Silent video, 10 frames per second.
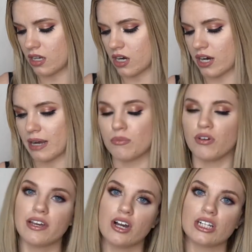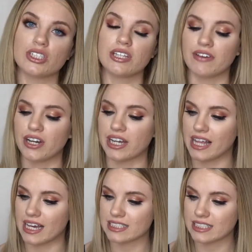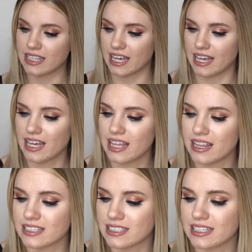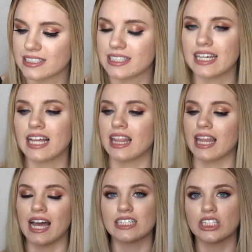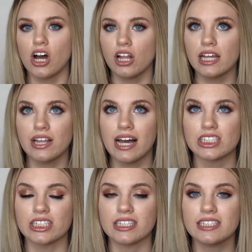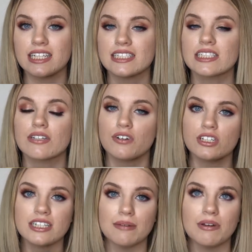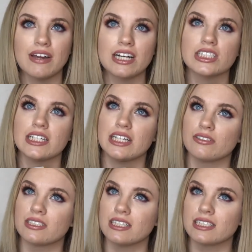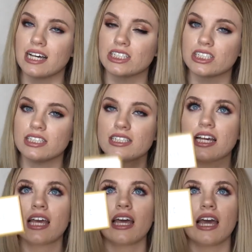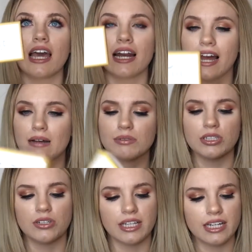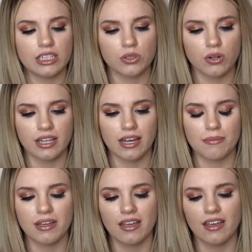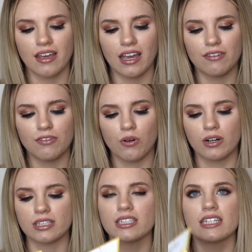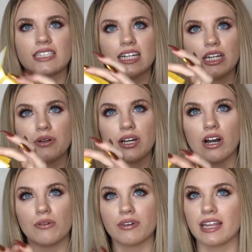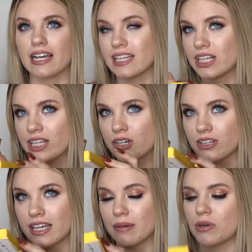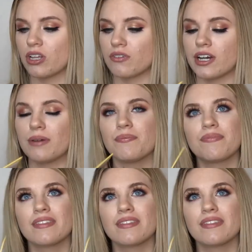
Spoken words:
Alright, moving on to the very last thing. This is the Lashaholic lashes. This is the first time I've actually used these lashes, and I absolutely adore them. And of course, continuing on with like the glitter theme all over it.